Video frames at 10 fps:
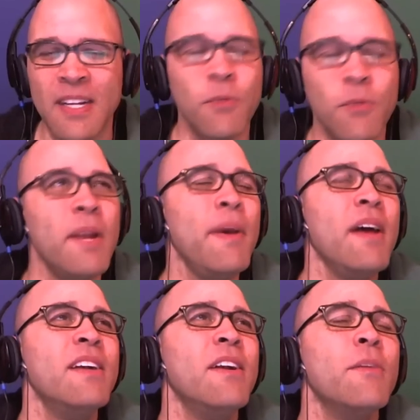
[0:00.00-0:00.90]
What
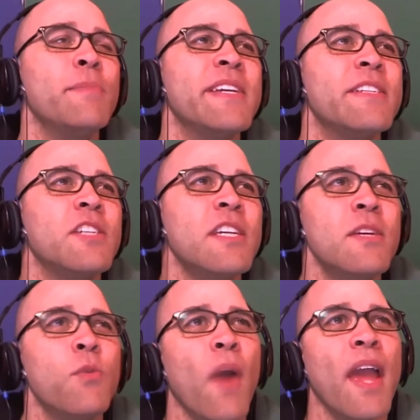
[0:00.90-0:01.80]
about an
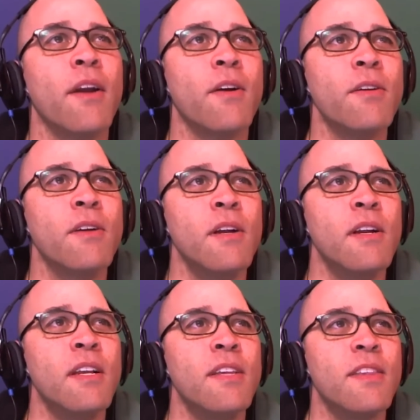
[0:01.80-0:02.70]
RPG where
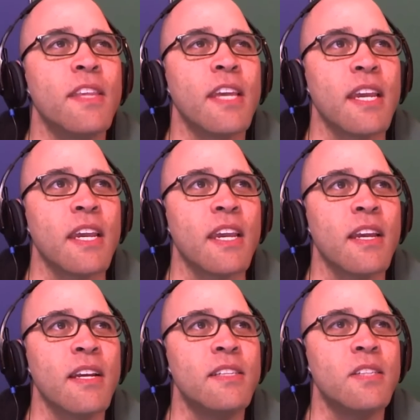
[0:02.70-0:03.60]
the
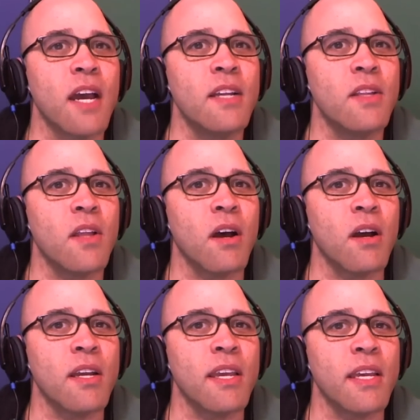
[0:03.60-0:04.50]

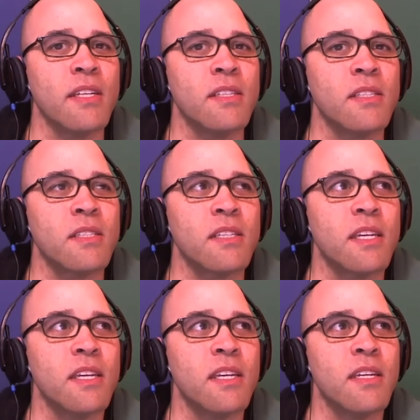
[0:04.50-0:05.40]
dialogue is
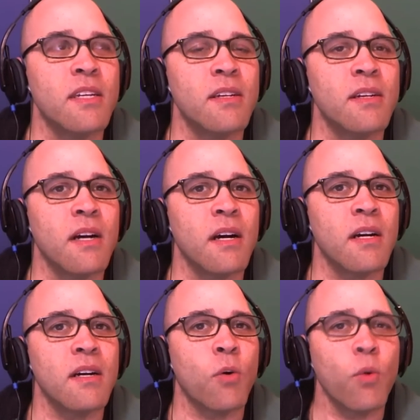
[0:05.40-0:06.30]

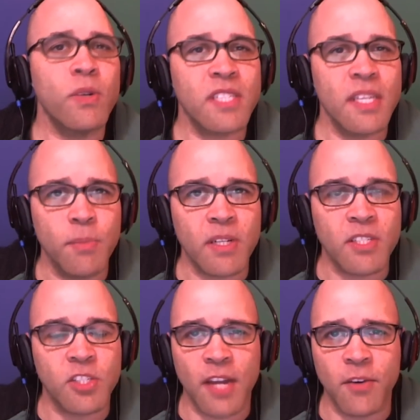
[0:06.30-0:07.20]
horse
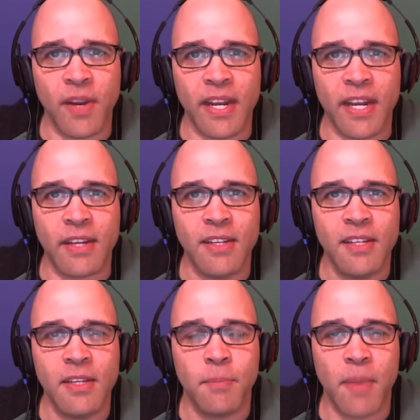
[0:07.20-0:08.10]
ebooks generated
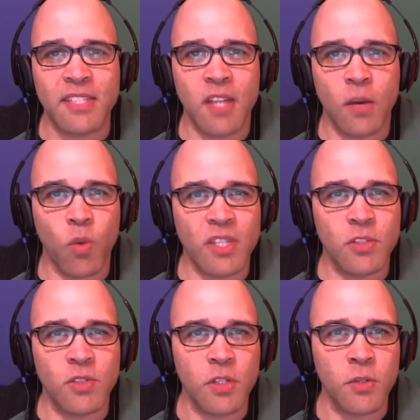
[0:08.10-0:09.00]
based on what you
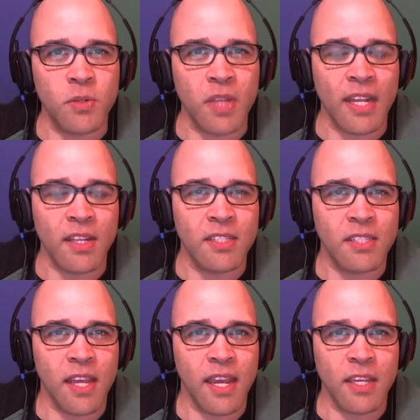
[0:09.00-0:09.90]
do? Let's
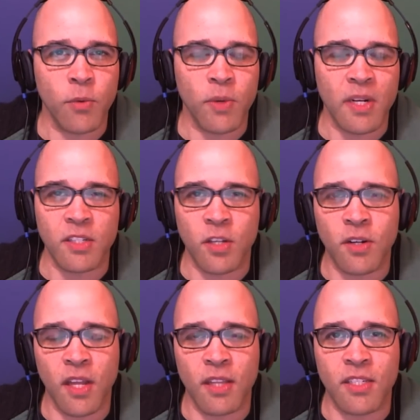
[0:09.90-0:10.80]
say you were to turn
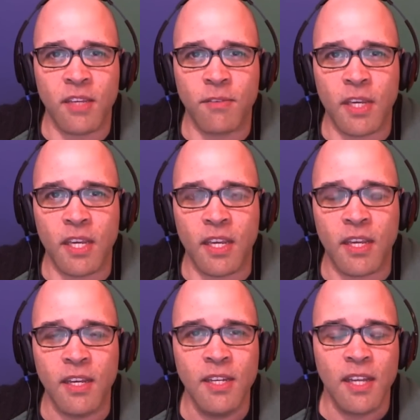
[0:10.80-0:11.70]
on the TV
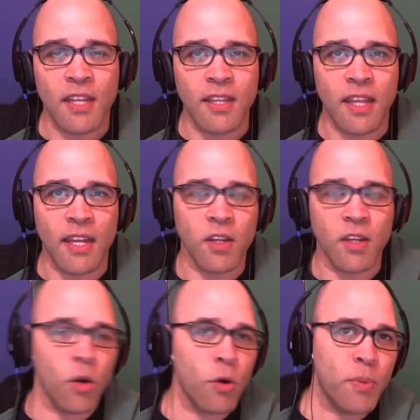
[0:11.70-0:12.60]
and then
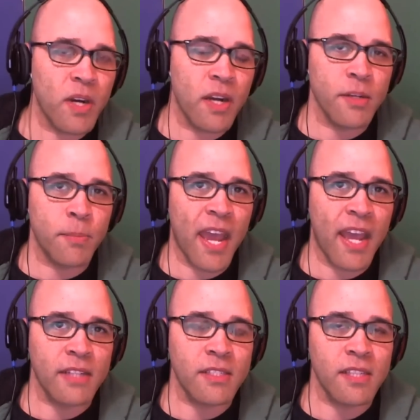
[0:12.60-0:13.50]
go put on your
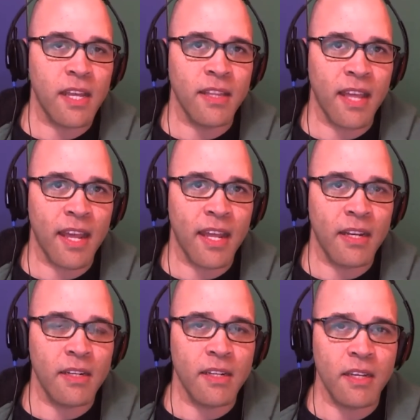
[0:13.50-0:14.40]
pants and
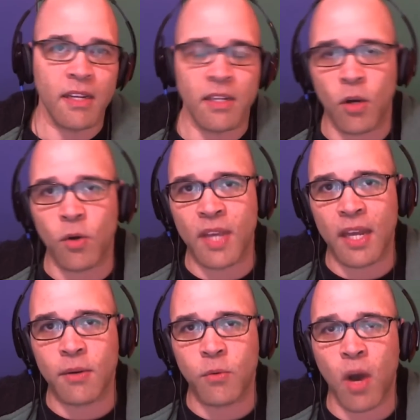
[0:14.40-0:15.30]
then go get
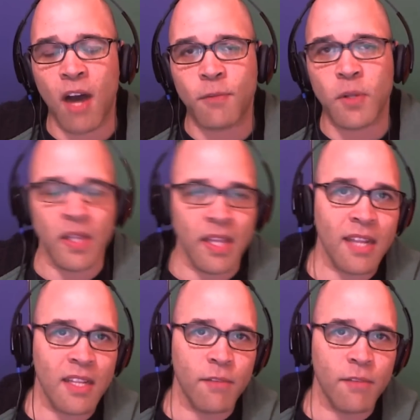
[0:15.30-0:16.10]
a waffle and then leave the